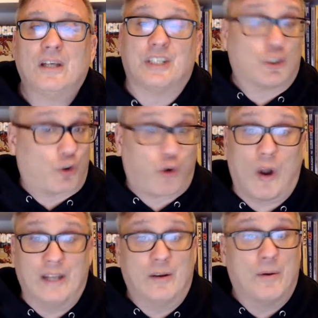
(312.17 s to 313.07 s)

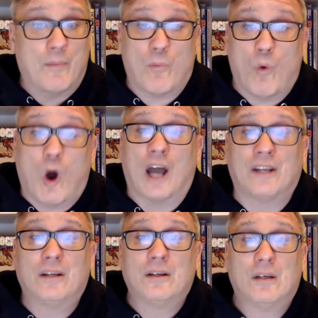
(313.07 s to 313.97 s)
Detroit
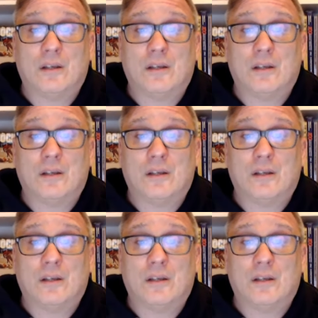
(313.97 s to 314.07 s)
won,